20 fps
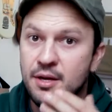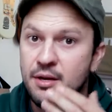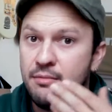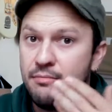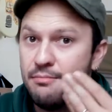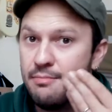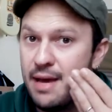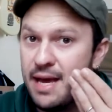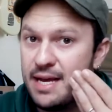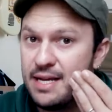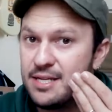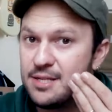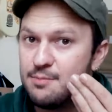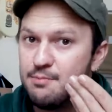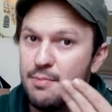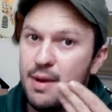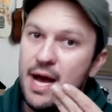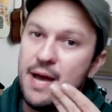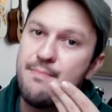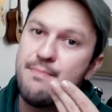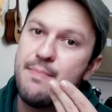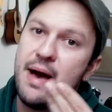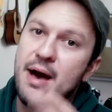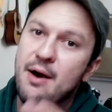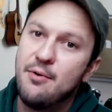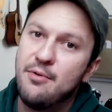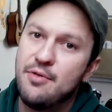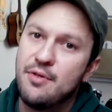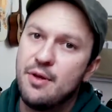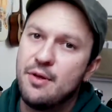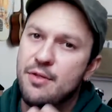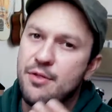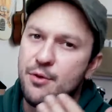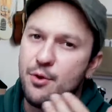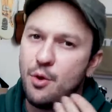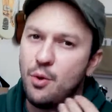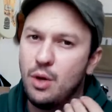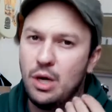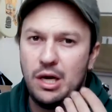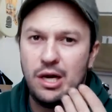makes my mouth
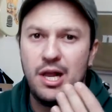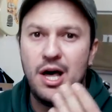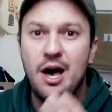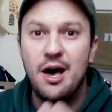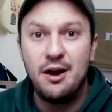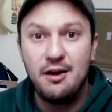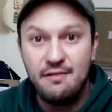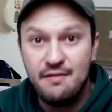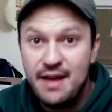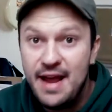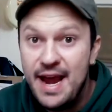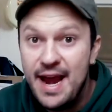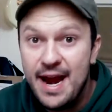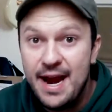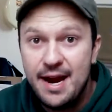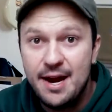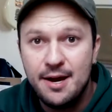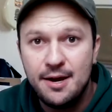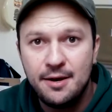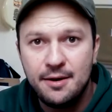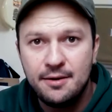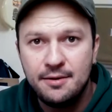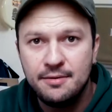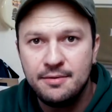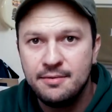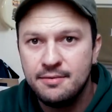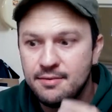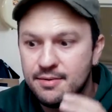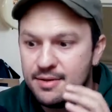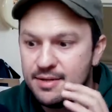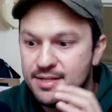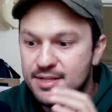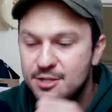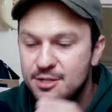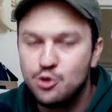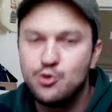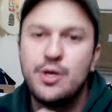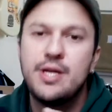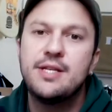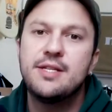throw a lot of air
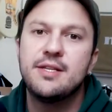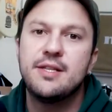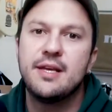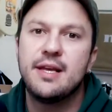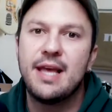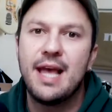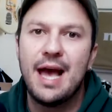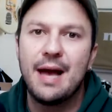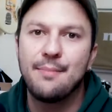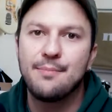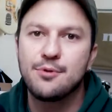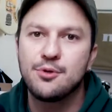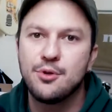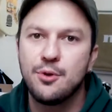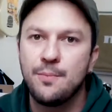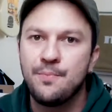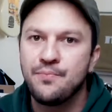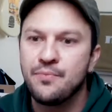straight to the capsule.